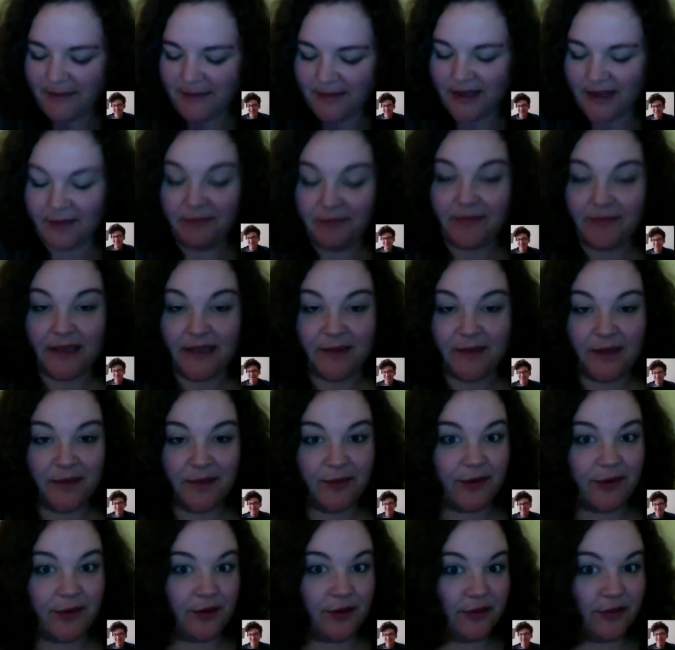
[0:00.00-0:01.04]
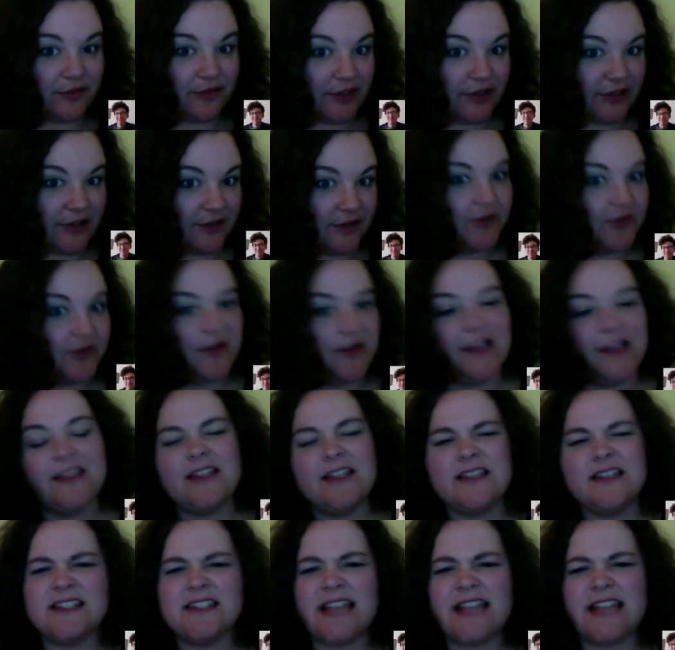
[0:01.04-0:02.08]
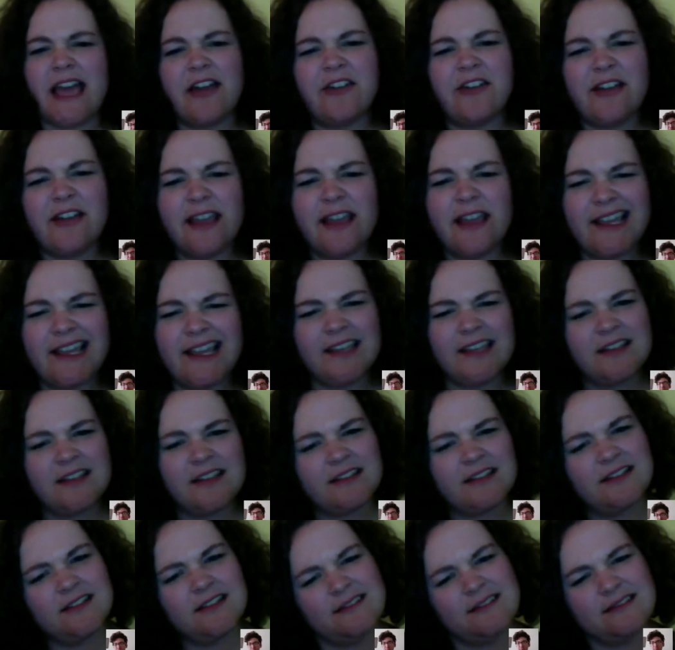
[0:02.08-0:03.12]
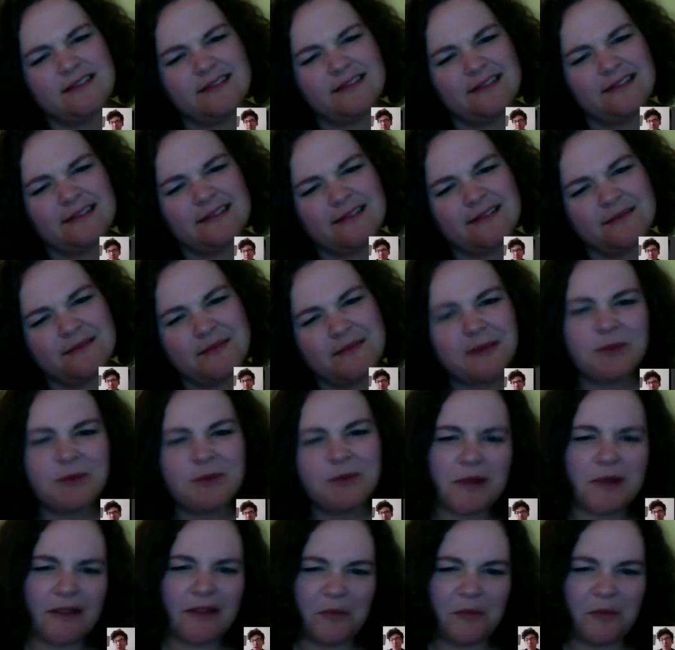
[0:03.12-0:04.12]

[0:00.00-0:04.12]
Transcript: up, maybe a book review, and then Saturday we'll, we'll